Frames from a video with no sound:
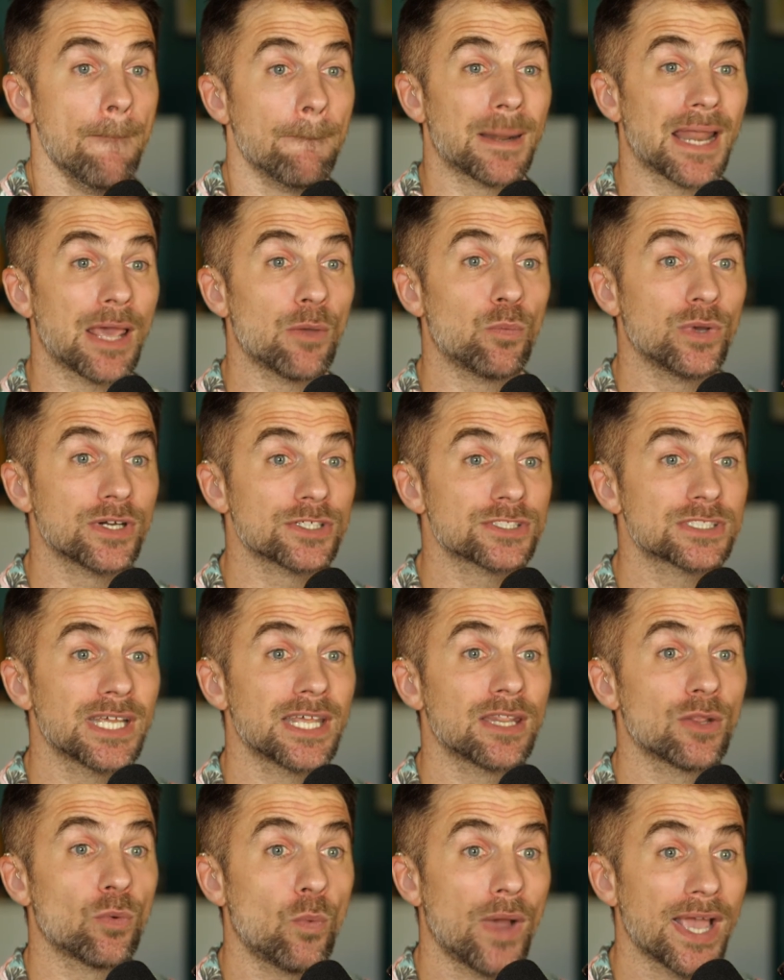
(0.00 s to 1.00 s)
But I will
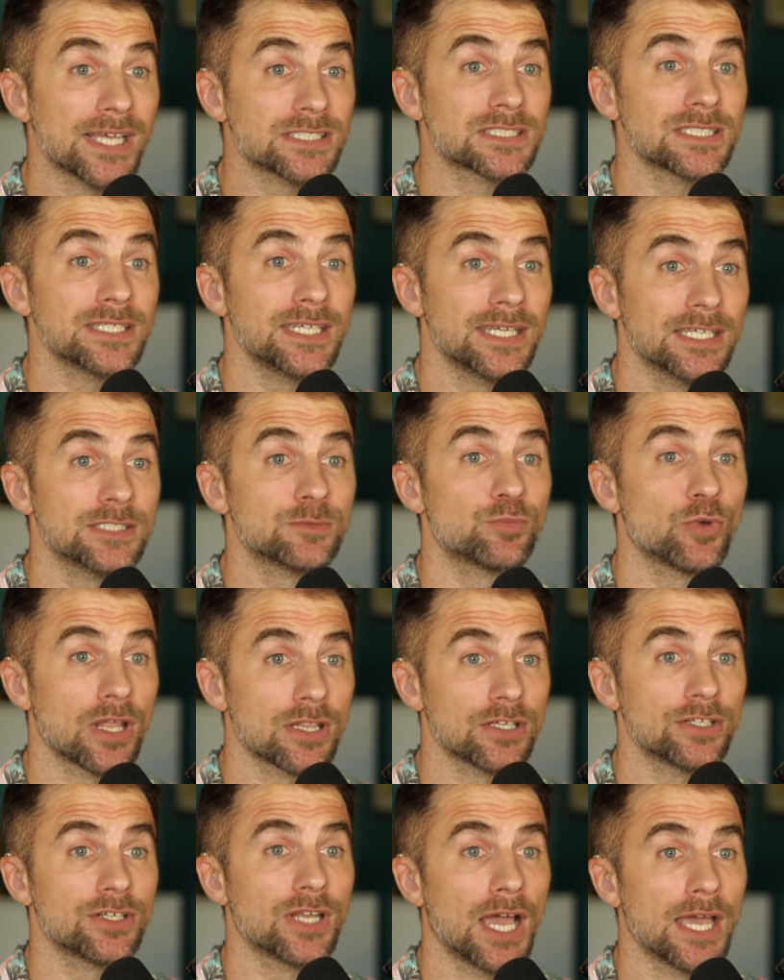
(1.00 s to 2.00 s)
say the Wesley, his
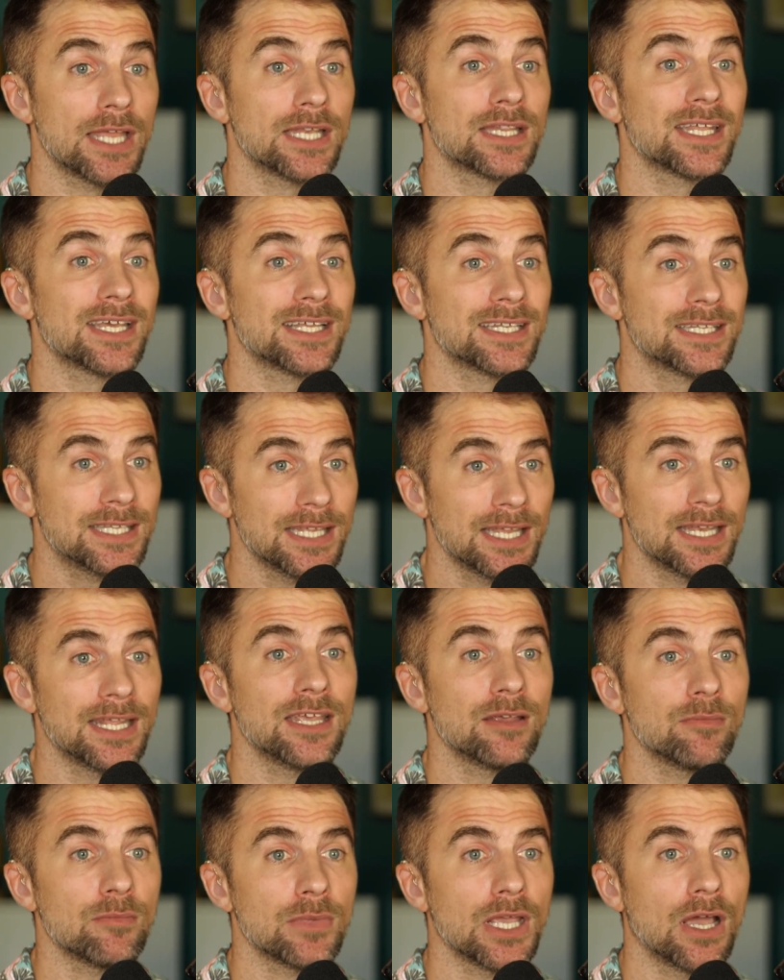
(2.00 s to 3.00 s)
brother dying thing did
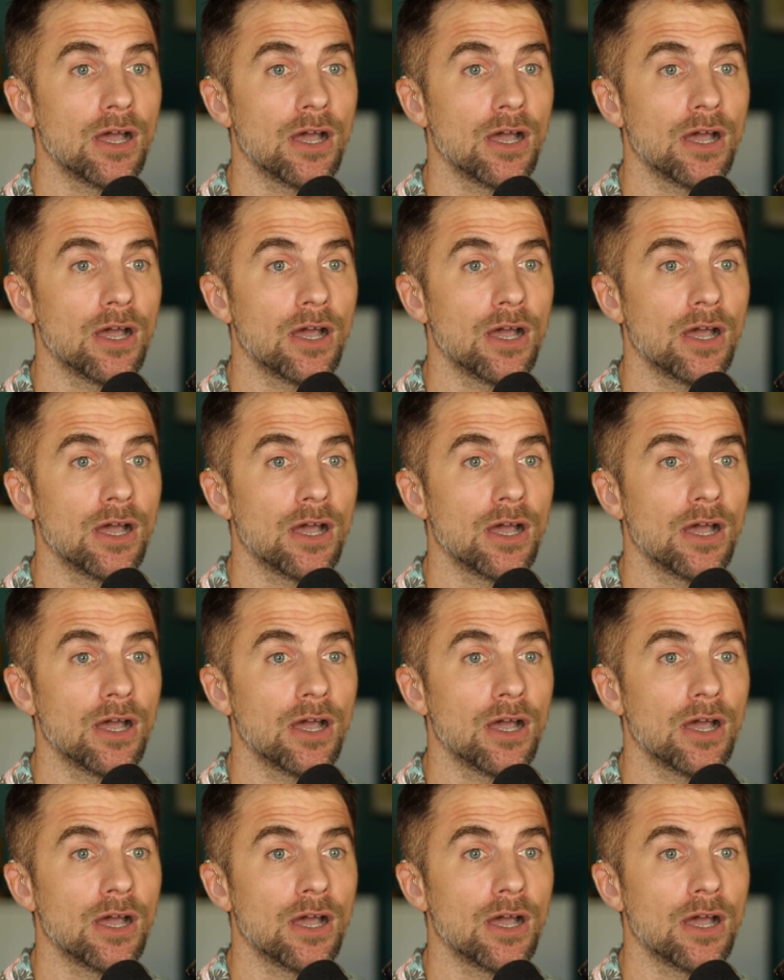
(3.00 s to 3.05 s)
hit me